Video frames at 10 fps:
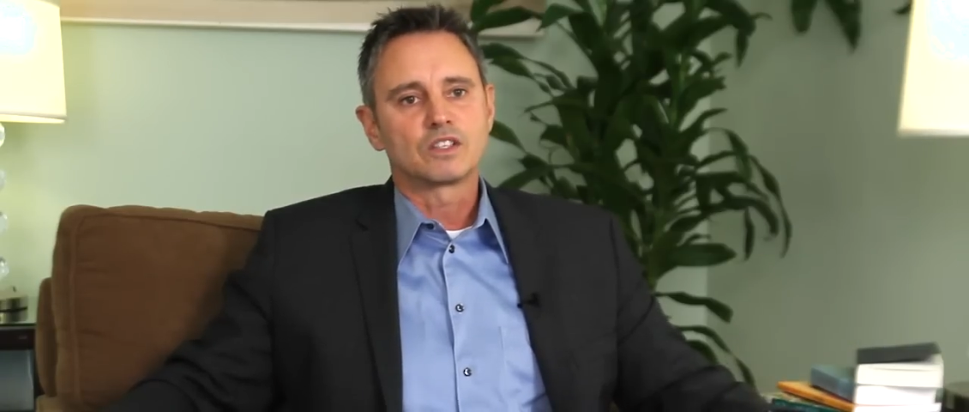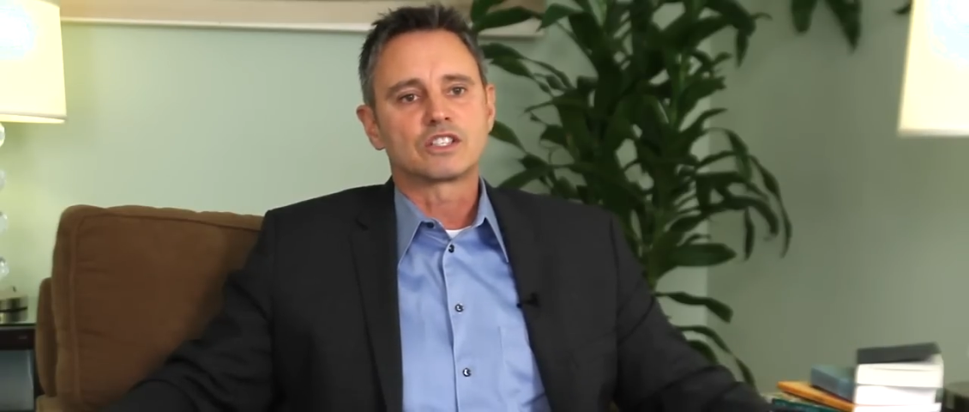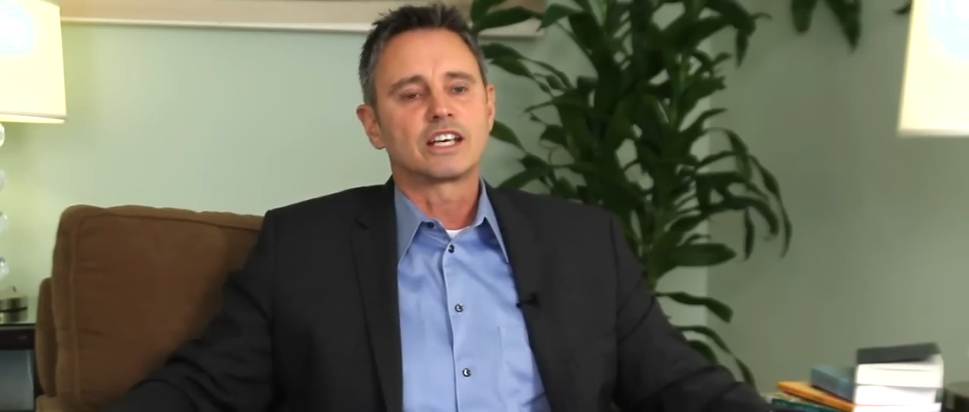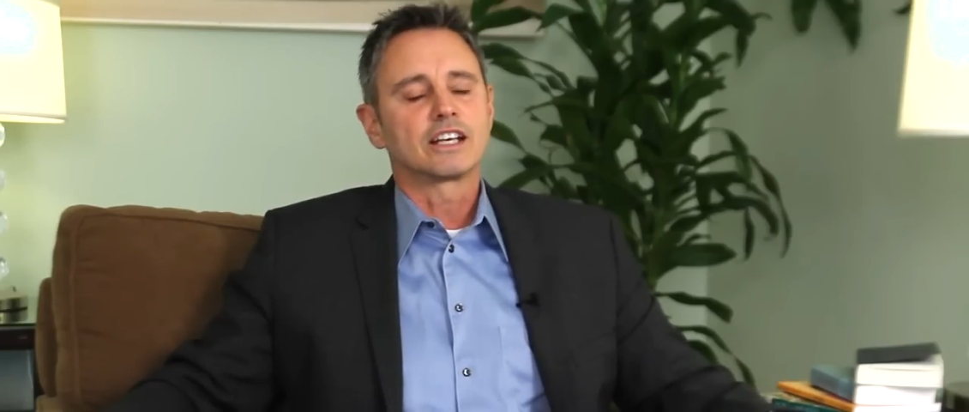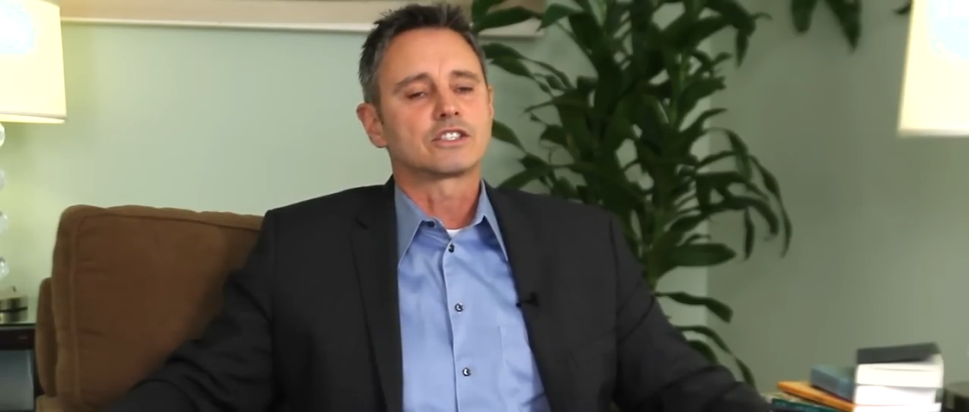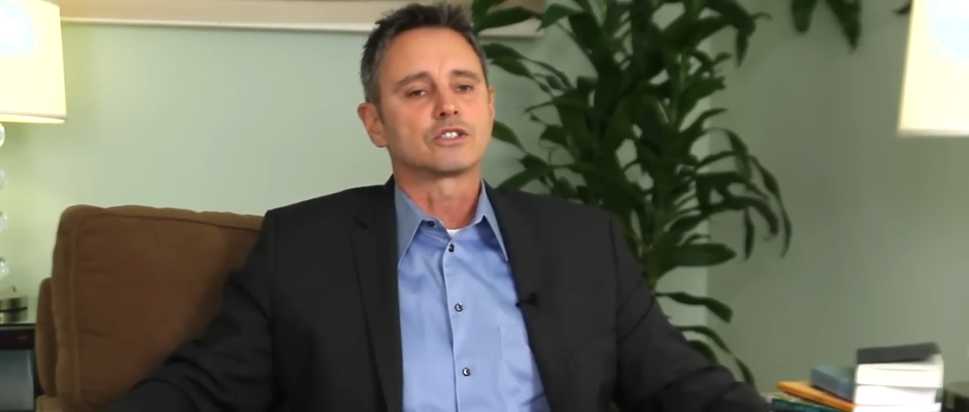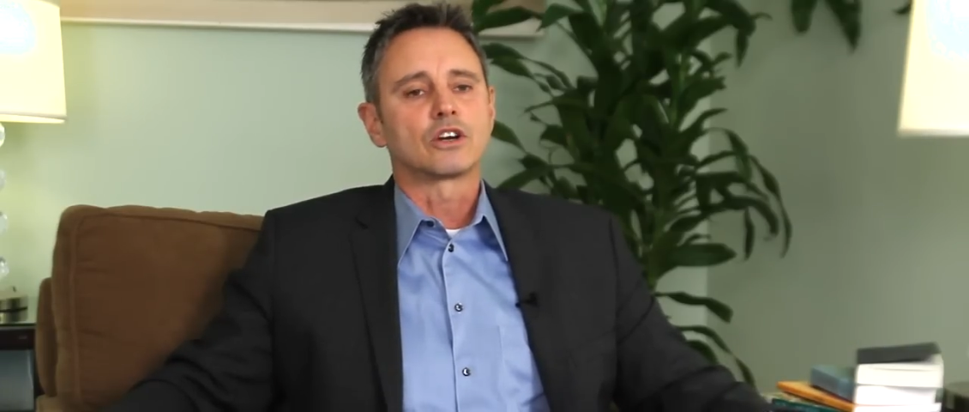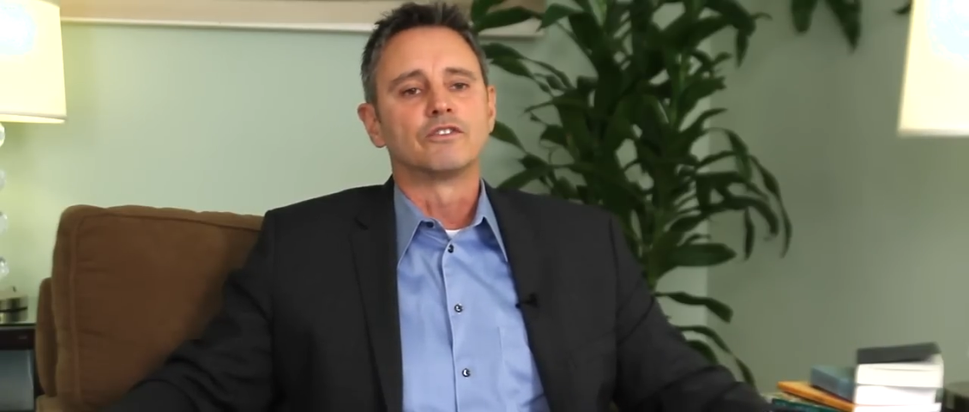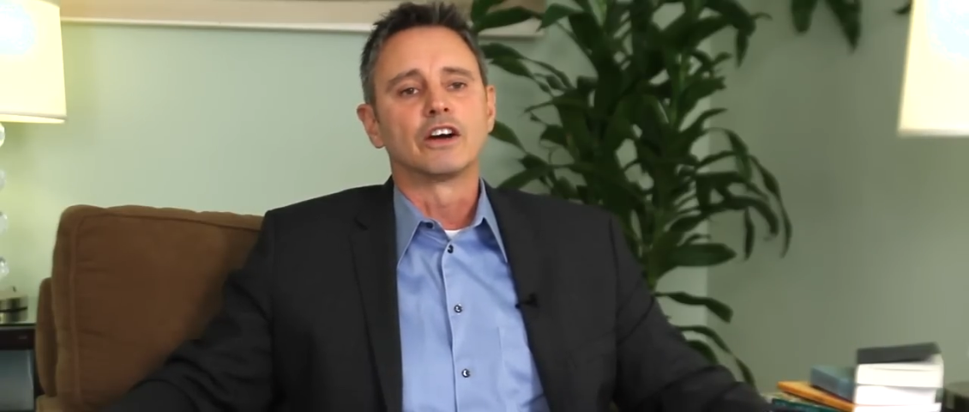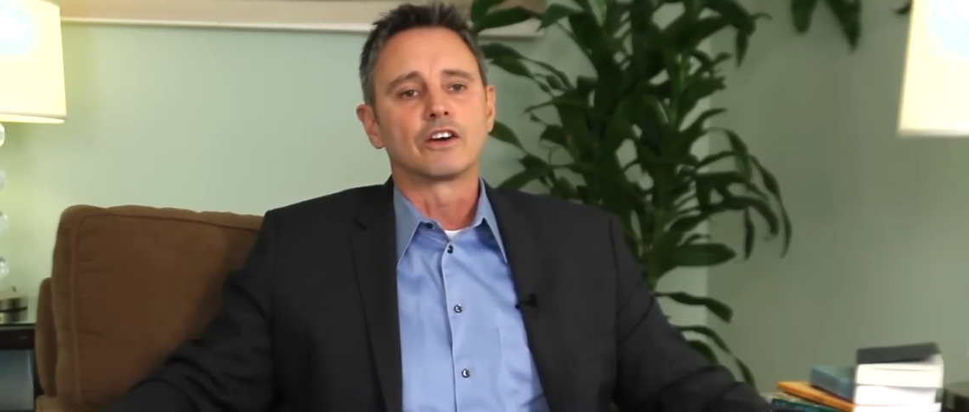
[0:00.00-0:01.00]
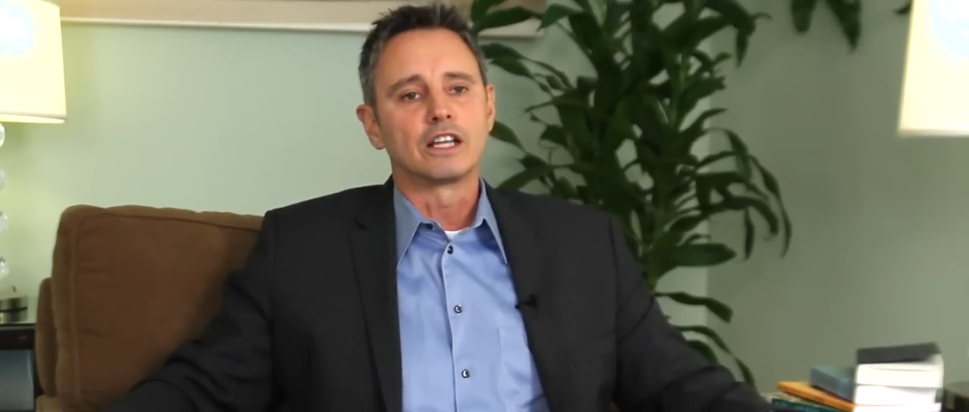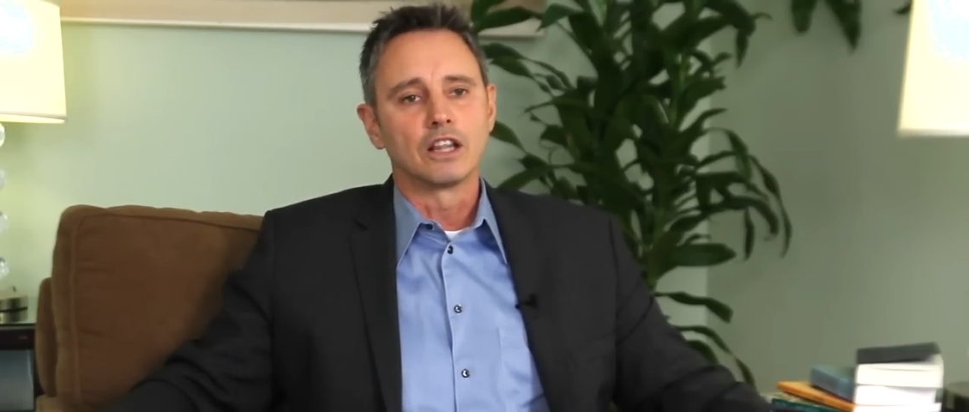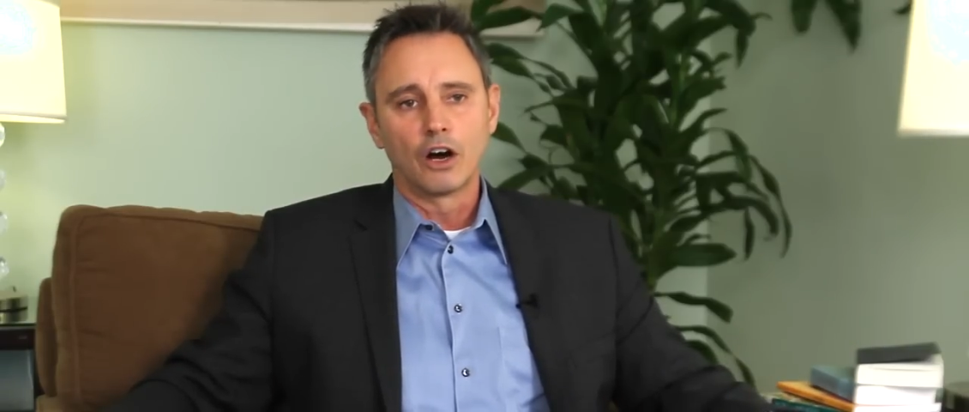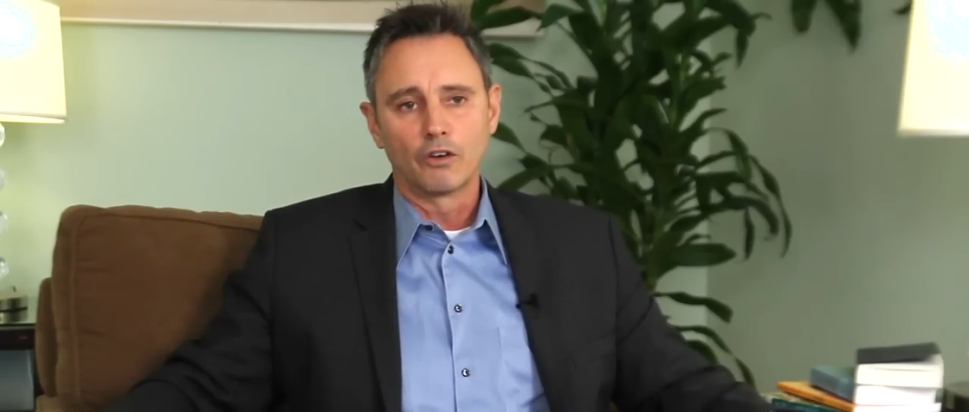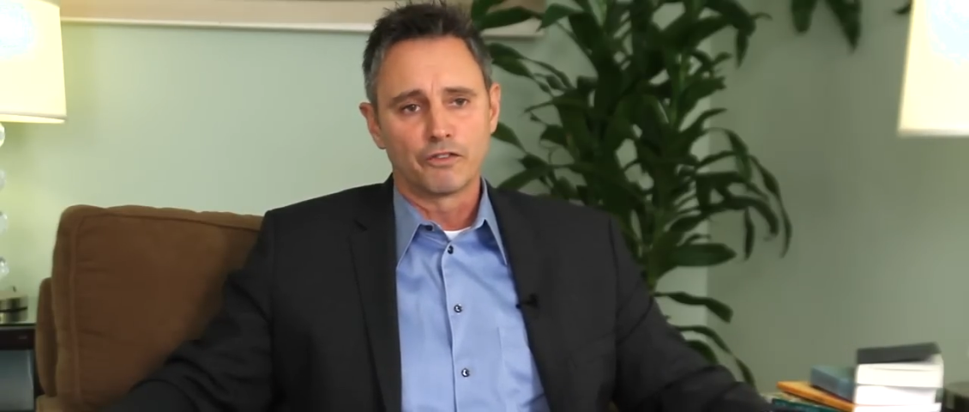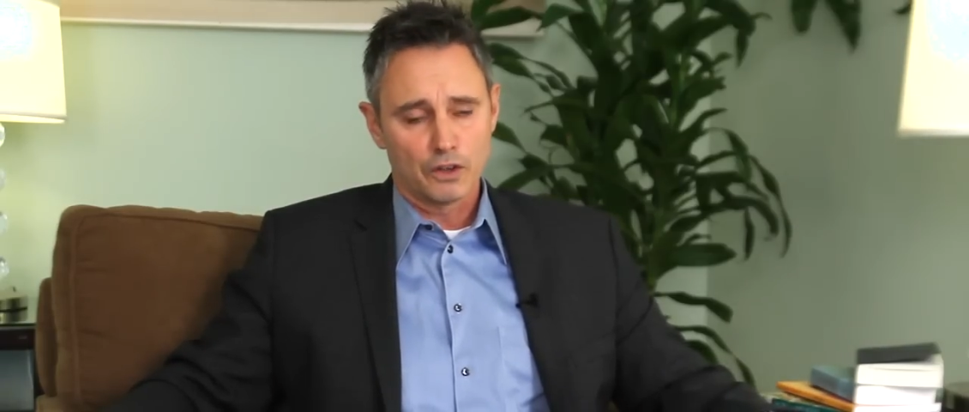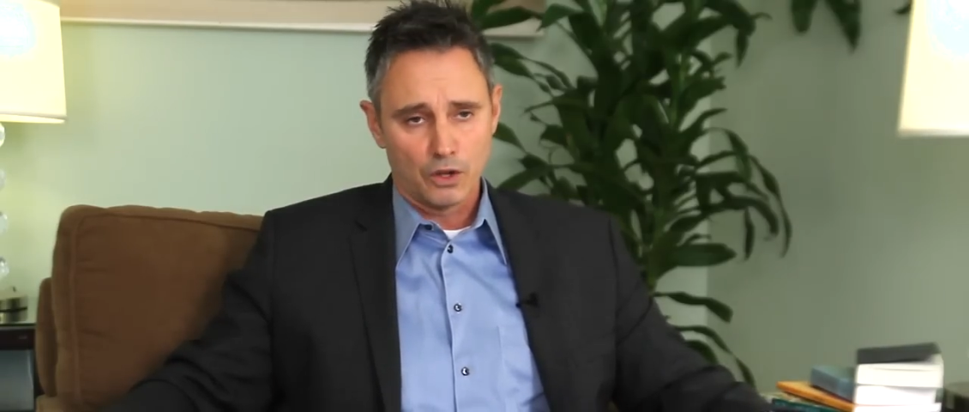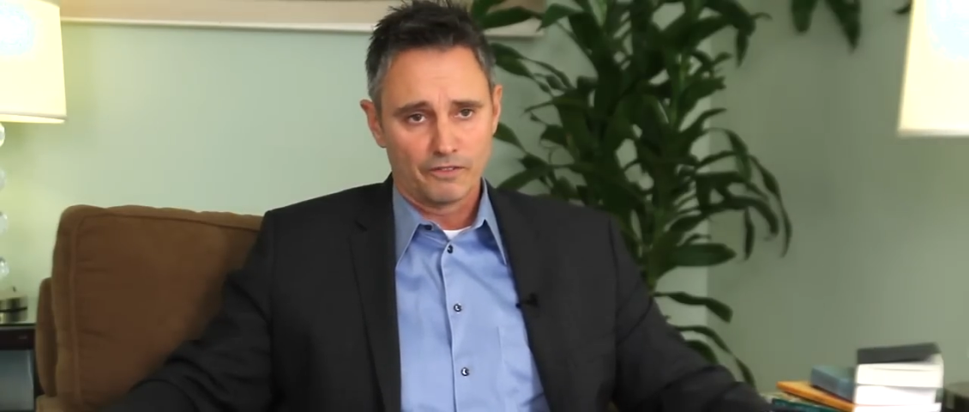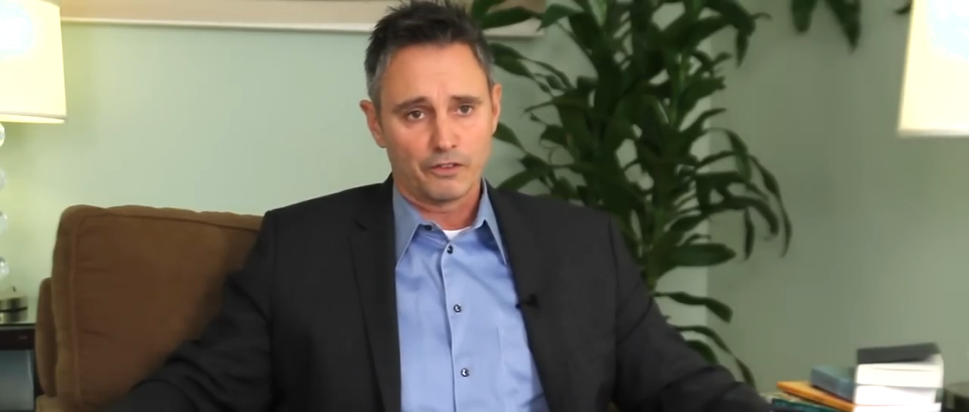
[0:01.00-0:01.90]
The chances are very low for,